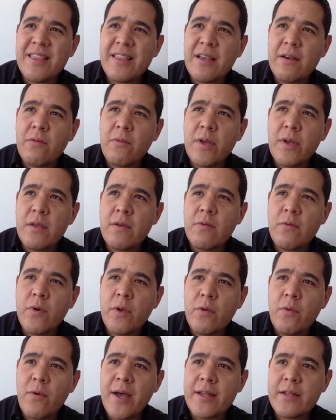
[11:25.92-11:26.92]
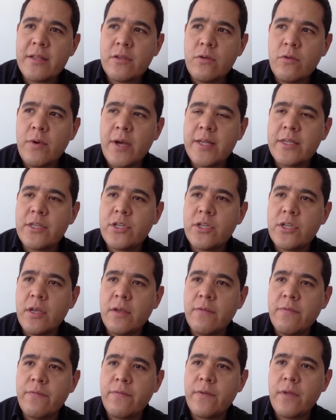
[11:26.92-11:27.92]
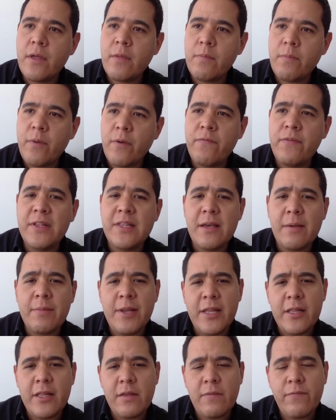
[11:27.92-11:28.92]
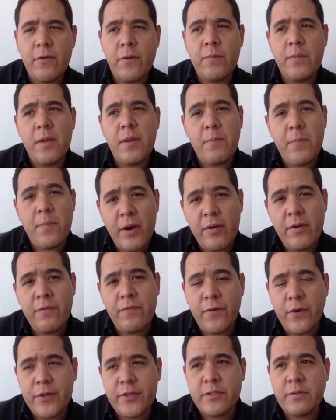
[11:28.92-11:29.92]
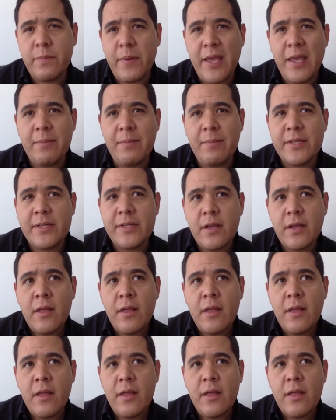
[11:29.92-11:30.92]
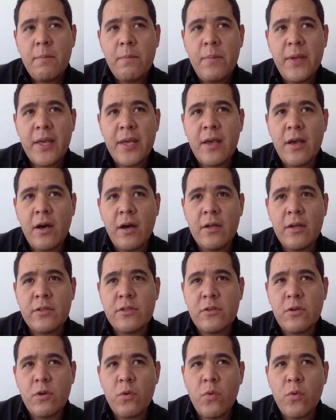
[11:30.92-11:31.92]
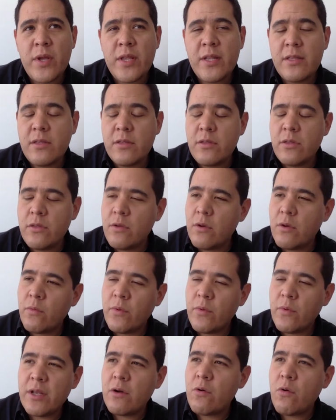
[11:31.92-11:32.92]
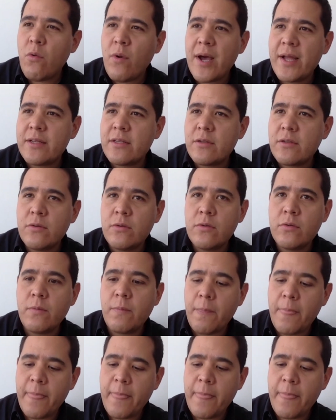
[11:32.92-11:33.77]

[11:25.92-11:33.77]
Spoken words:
We want to achieve profitability from the very first payment, because we don't want to